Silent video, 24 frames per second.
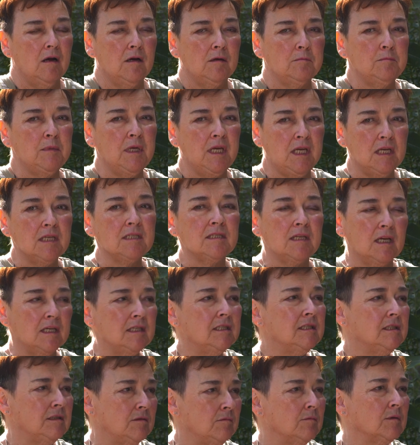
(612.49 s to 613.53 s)
Because I
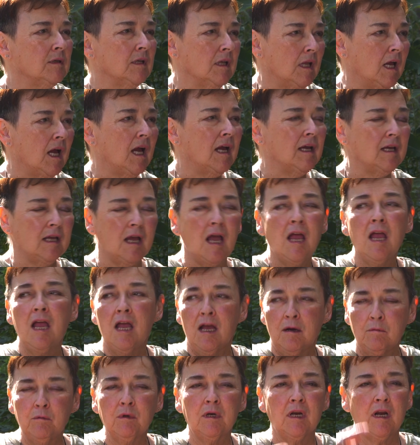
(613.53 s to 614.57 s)
did realize,
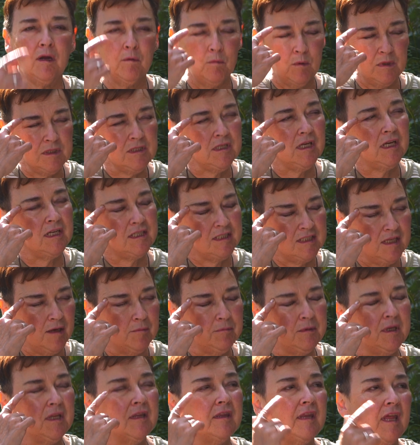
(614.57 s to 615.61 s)
once I
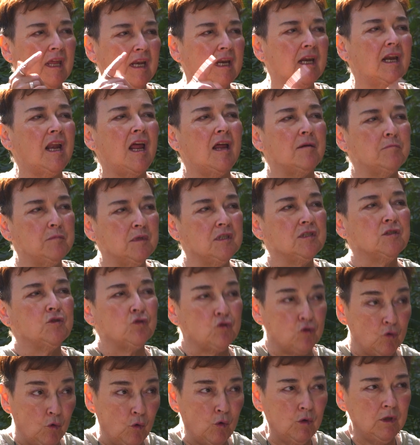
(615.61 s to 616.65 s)
accepted that it had been
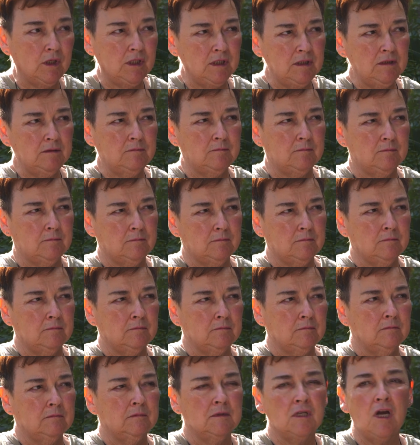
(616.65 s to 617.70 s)
stolen,
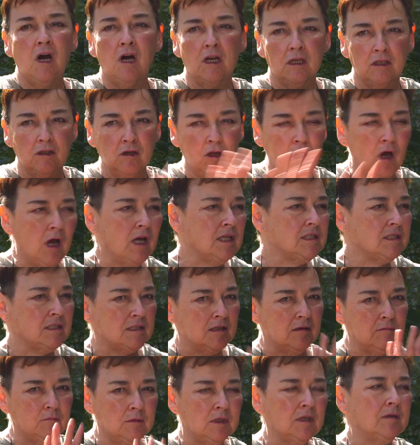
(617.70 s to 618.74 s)
not lost
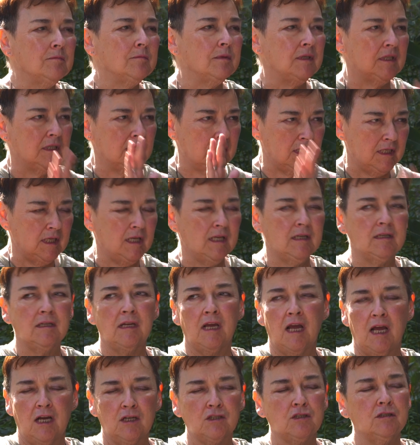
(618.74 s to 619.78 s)
somewhere, but it had
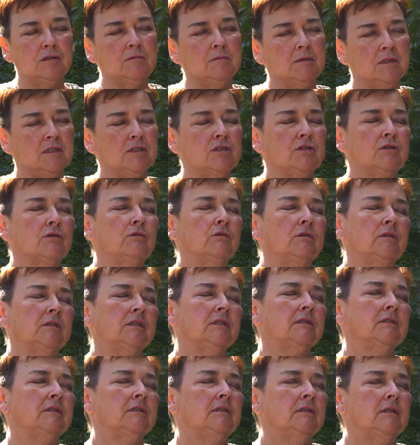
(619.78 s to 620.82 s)
actually been stolen,
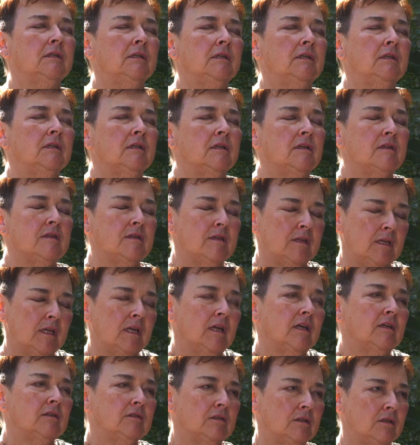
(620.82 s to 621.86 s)
then
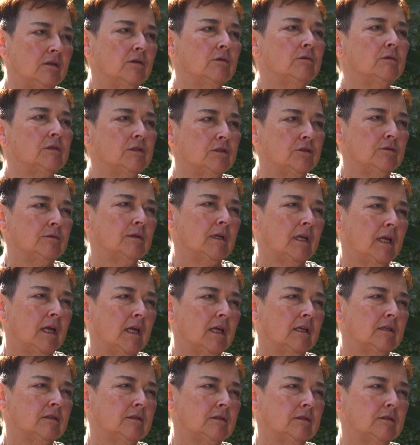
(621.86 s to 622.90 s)
I could go and do what I
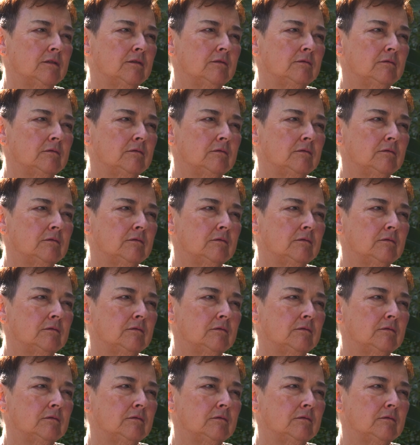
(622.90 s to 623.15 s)
had to do.